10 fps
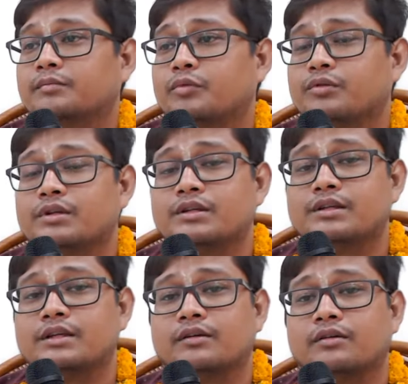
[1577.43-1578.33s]

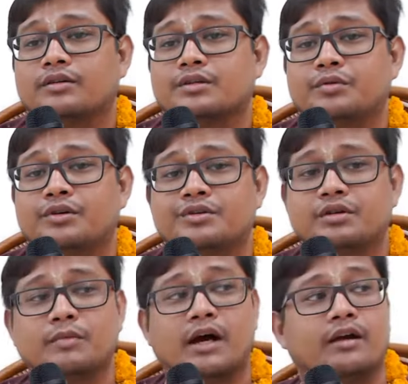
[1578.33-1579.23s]
potency or spiritual
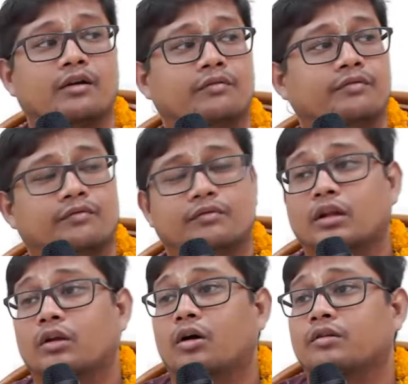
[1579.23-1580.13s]
Maya of the
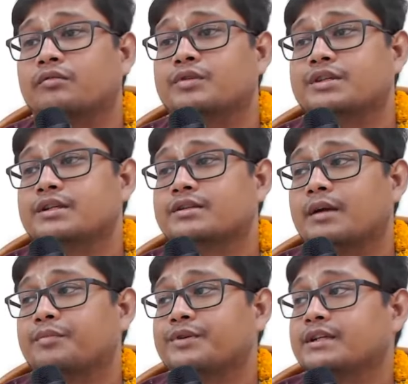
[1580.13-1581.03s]
Lord, which is
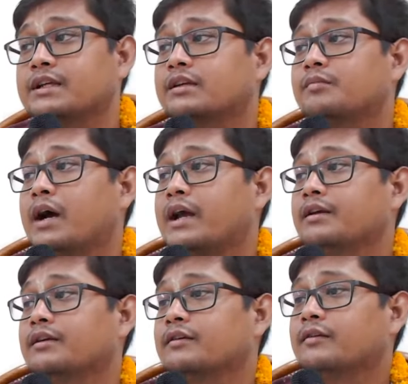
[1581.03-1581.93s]
represented by
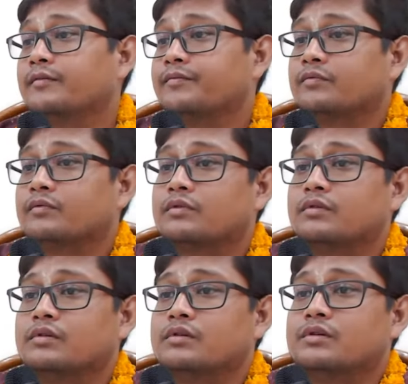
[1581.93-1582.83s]

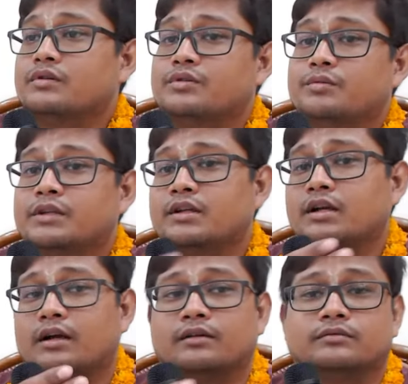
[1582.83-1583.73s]
Subhadra.